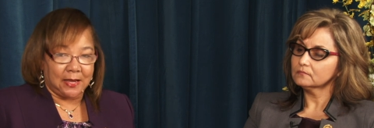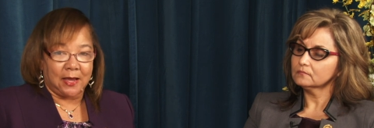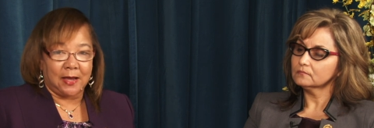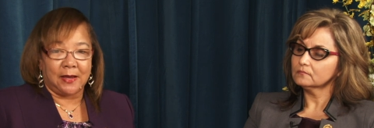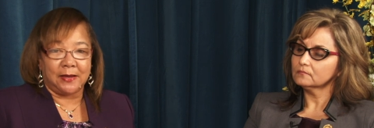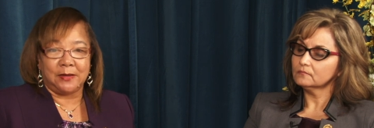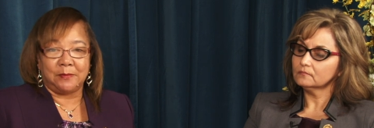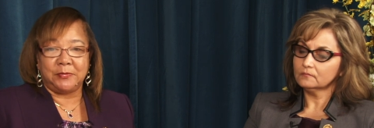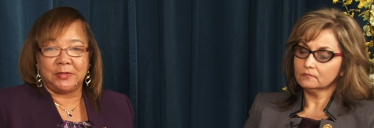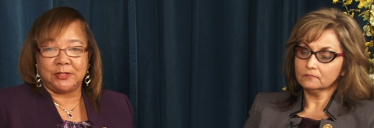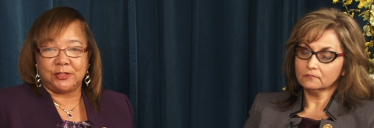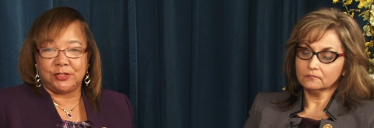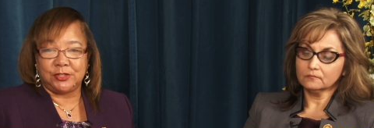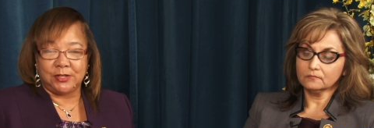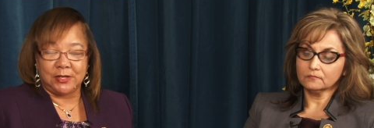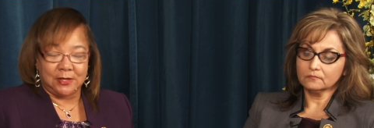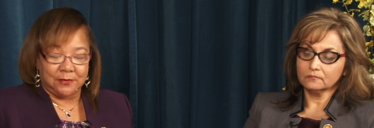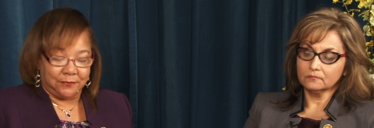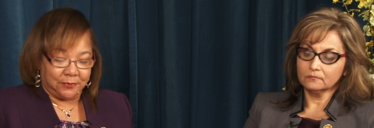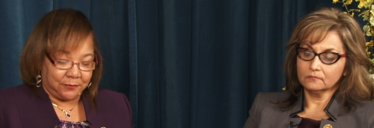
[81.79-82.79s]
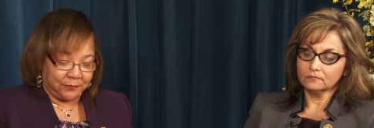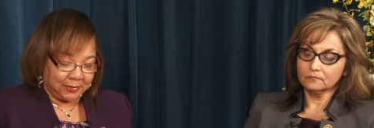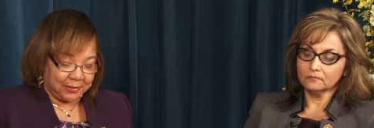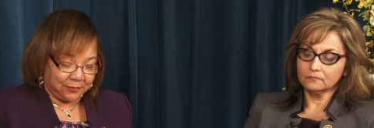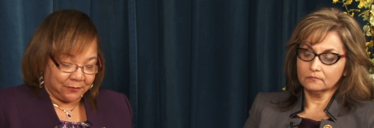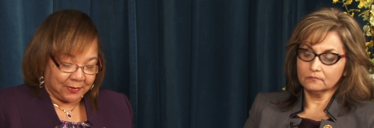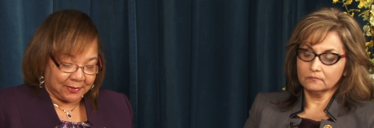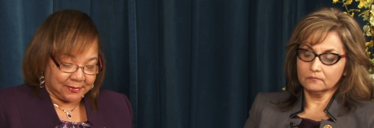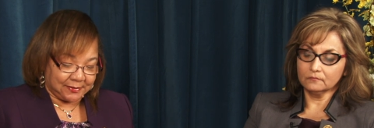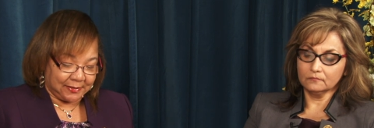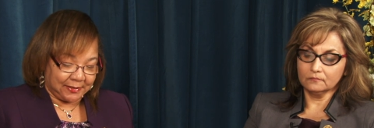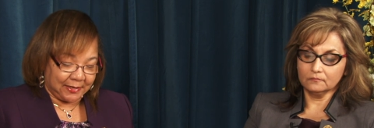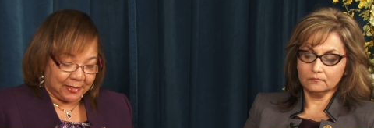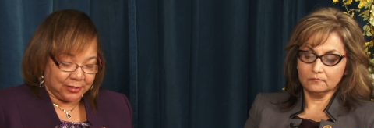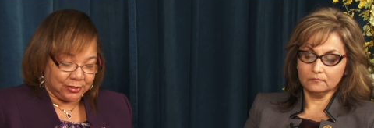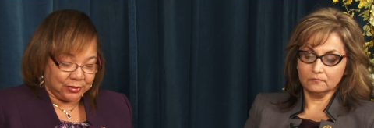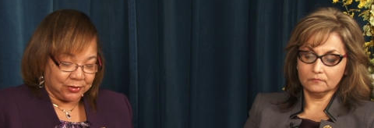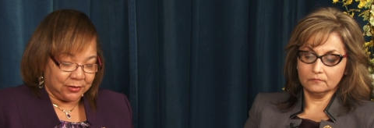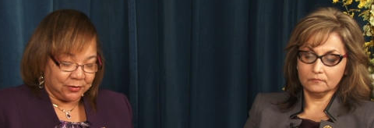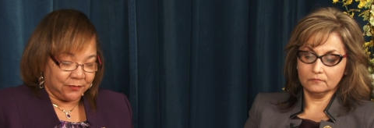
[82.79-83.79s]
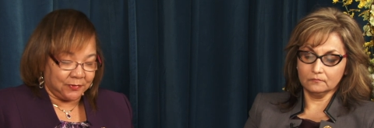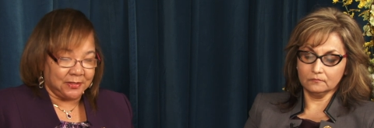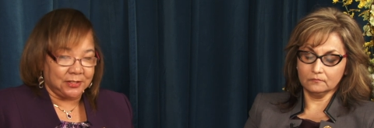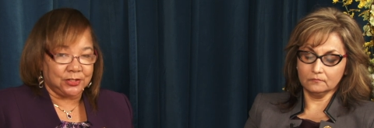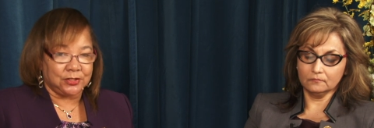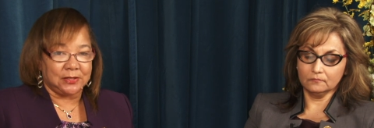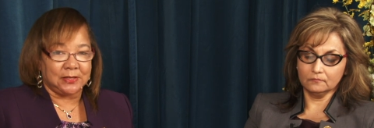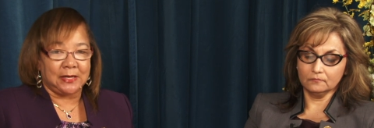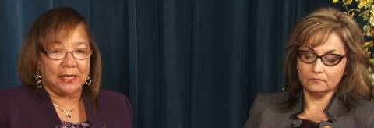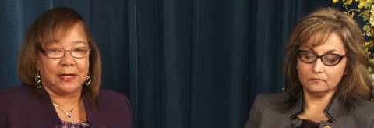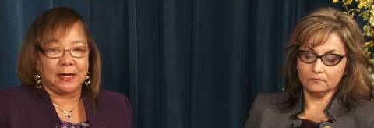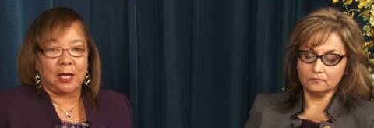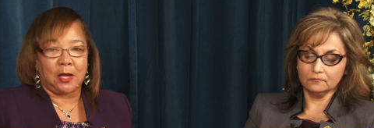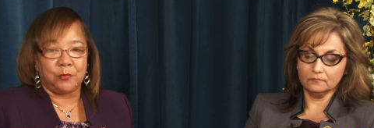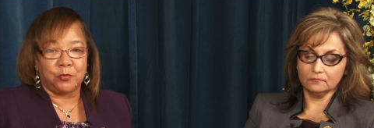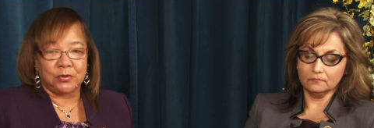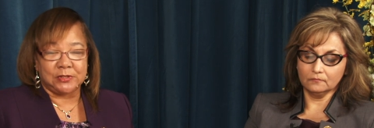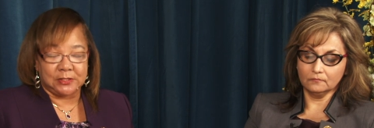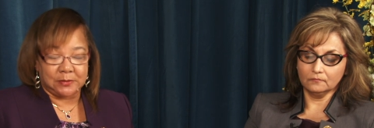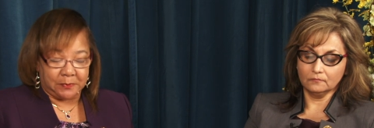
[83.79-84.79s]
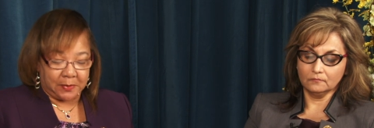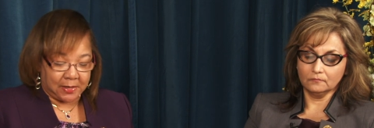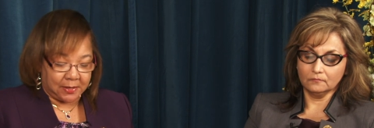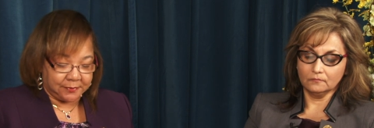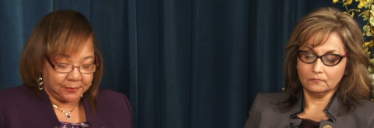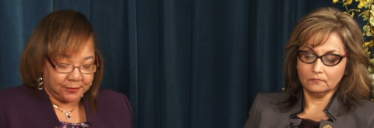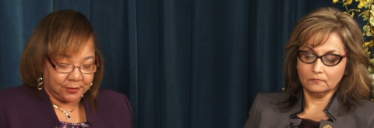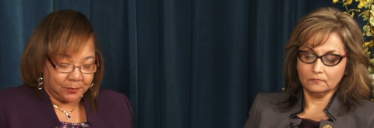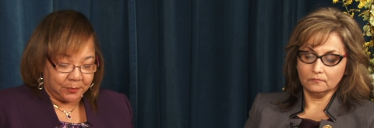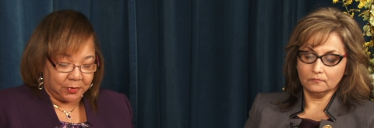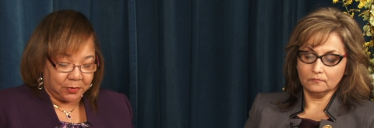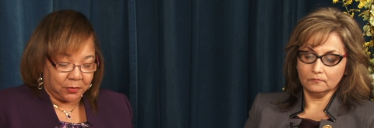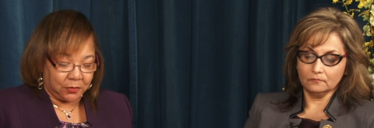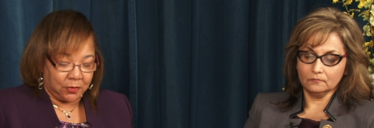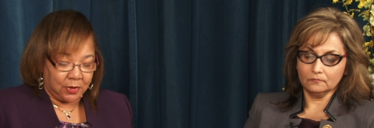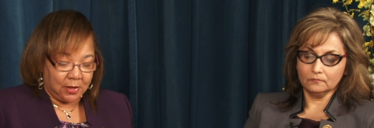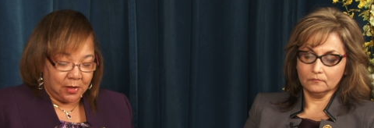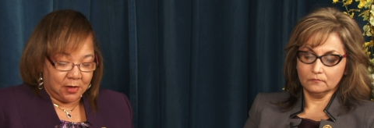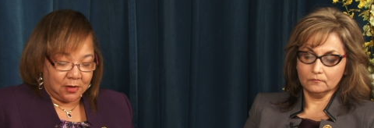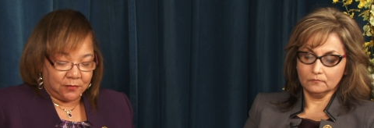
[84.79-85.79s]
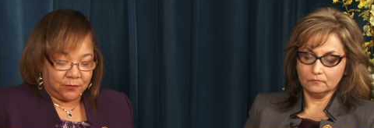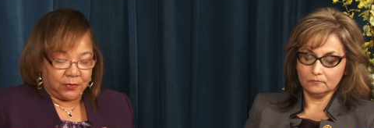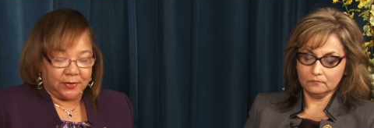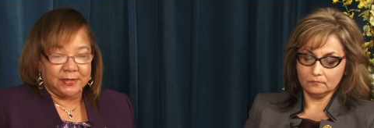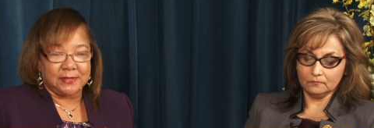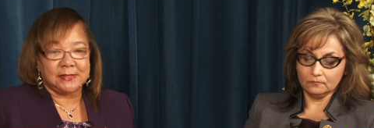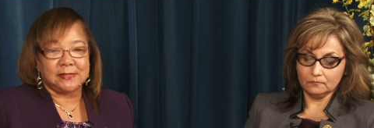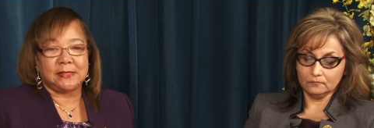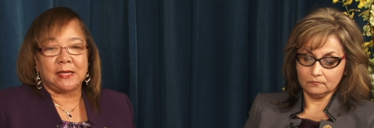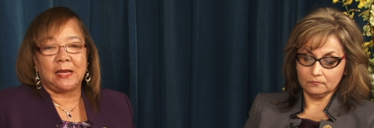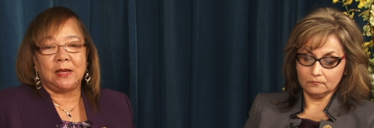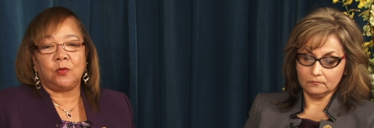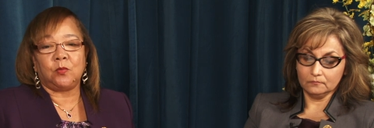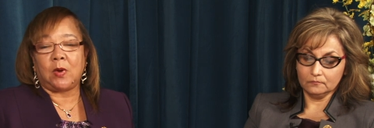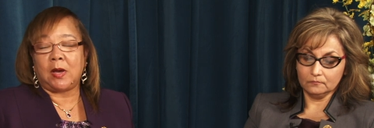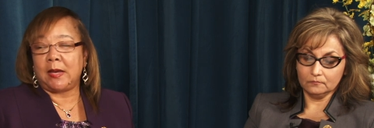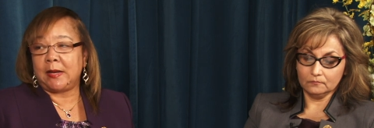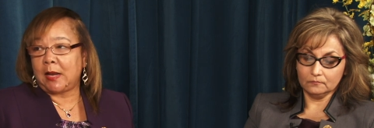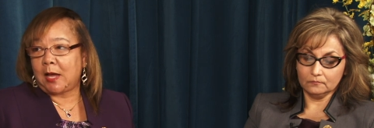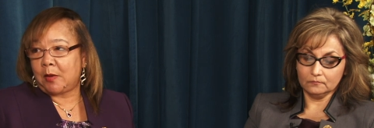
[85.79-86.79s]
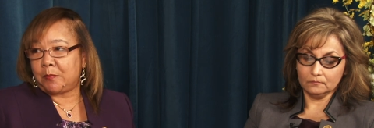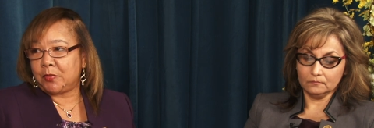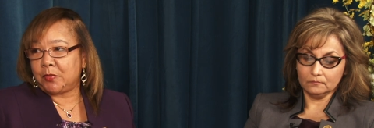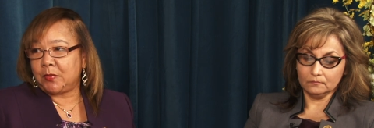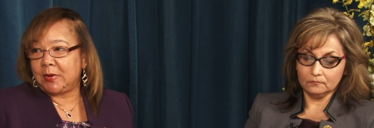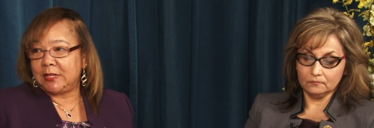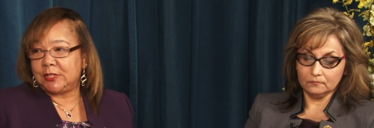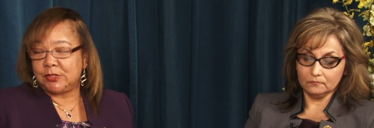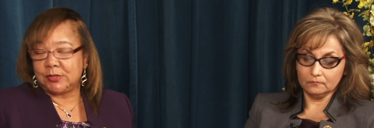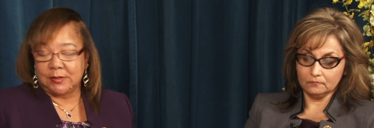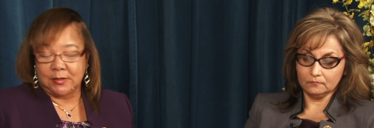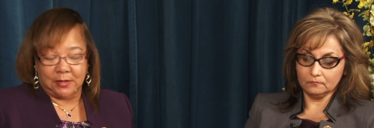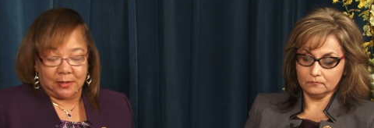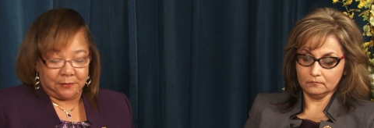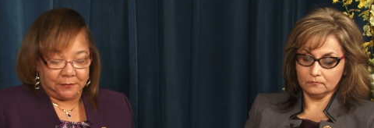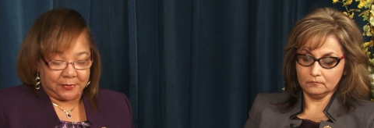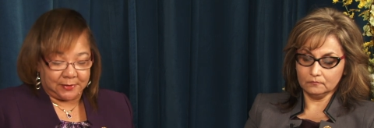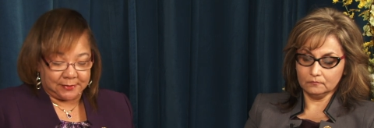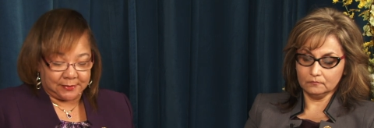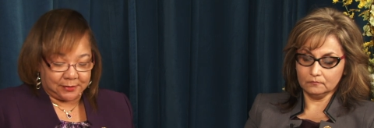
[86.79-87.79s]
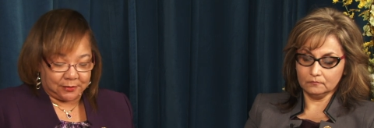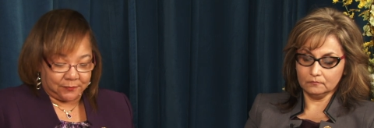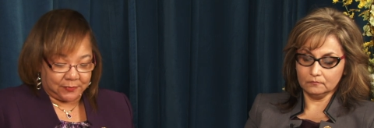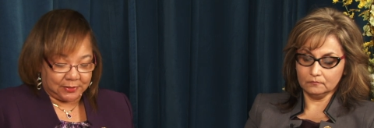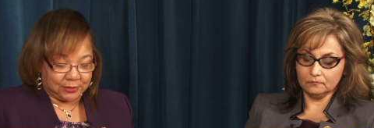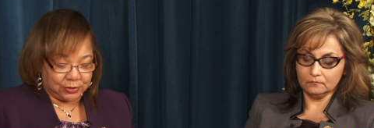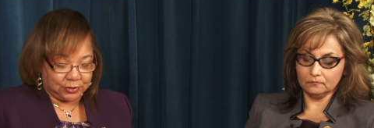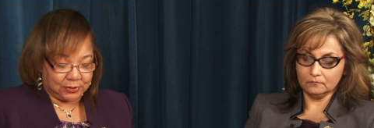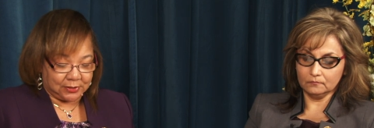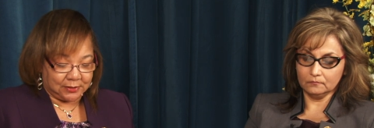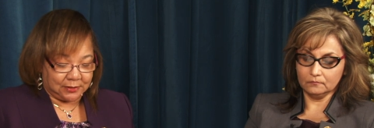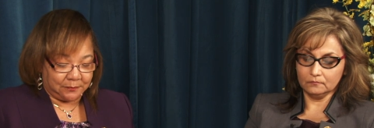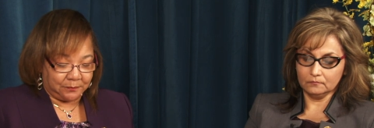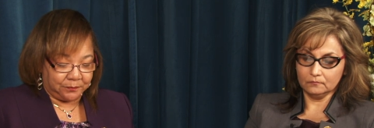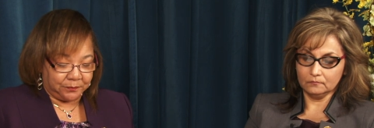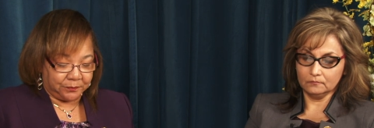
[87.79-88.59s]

Speaker 1: I am the chief of the investigation division and I'm responsible for the statewide operation of this division.